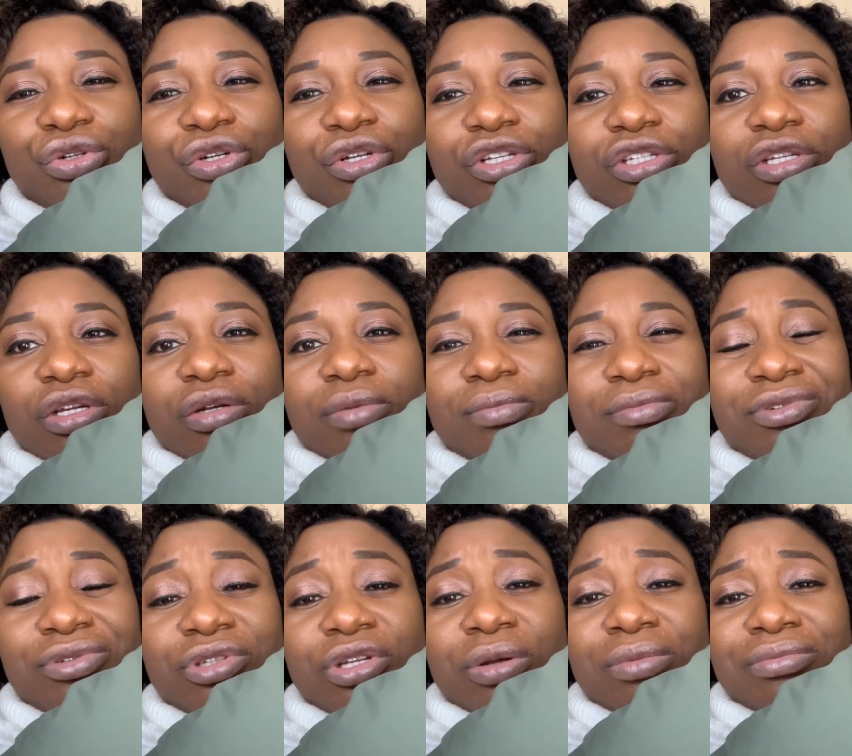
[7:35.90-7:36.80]

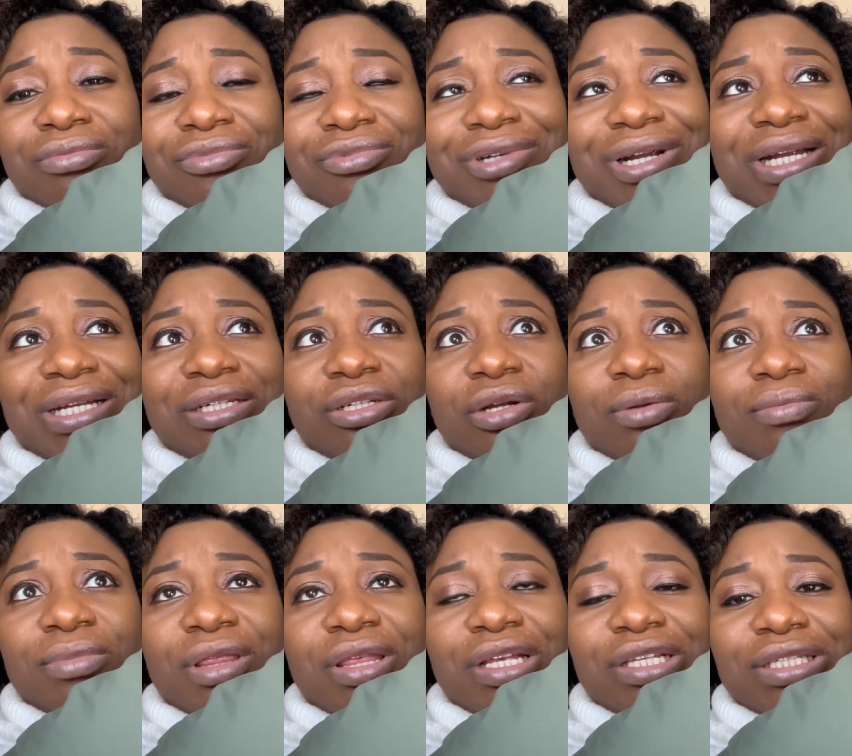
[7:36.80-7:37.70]
some
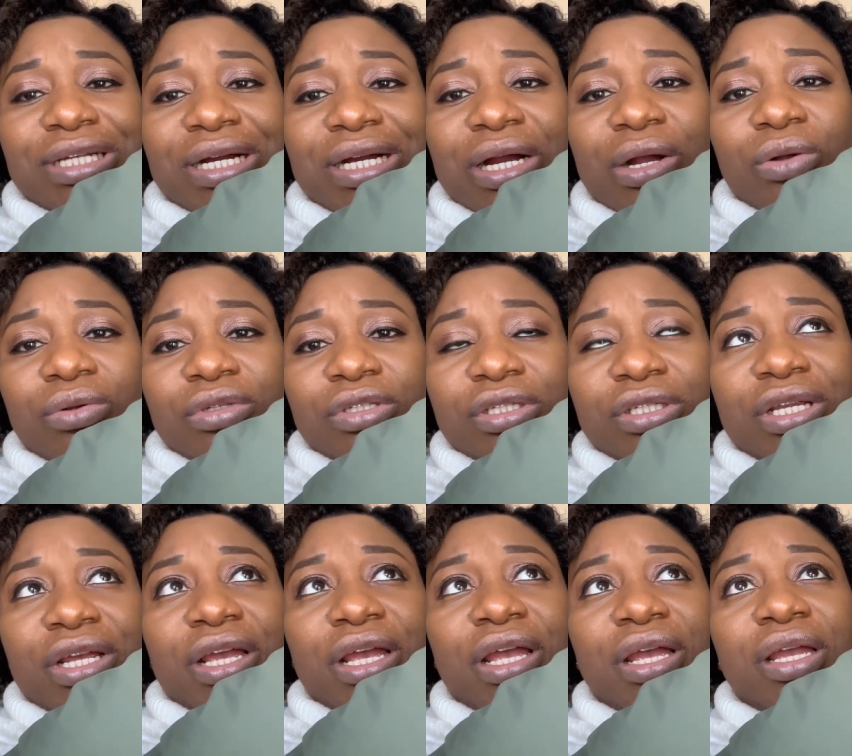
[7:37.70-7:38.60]
random things around
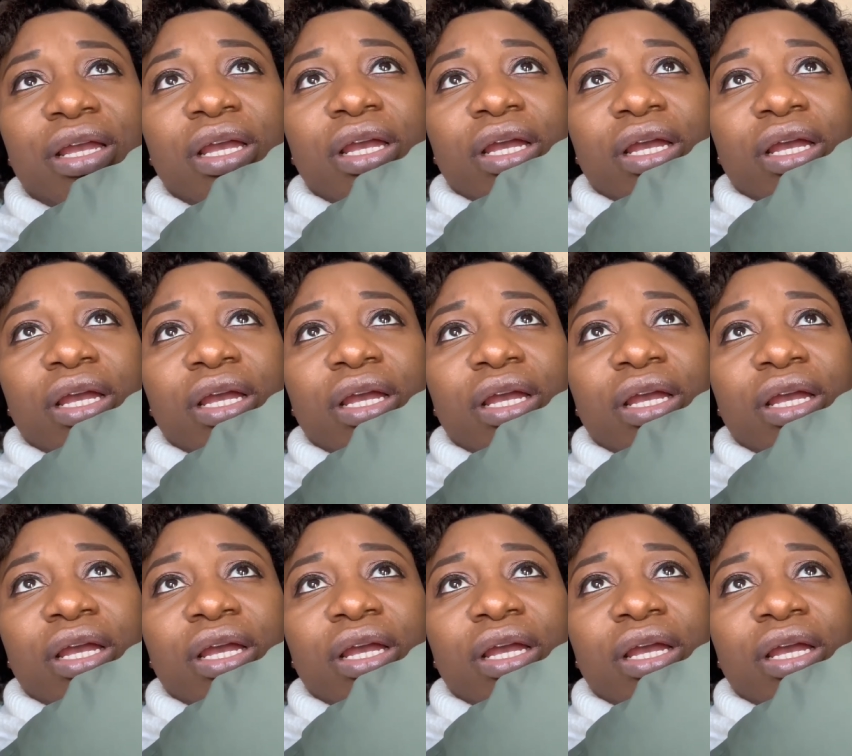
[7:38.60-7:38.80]
there.